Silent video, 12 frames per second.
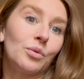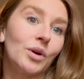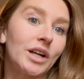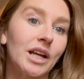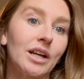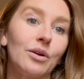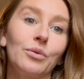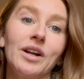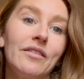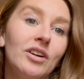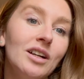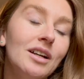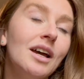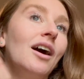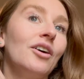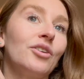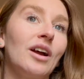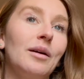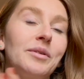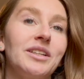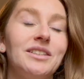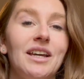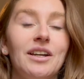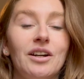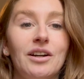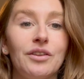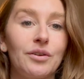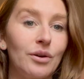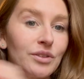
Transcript: working or whatever, I'll grab a container, throw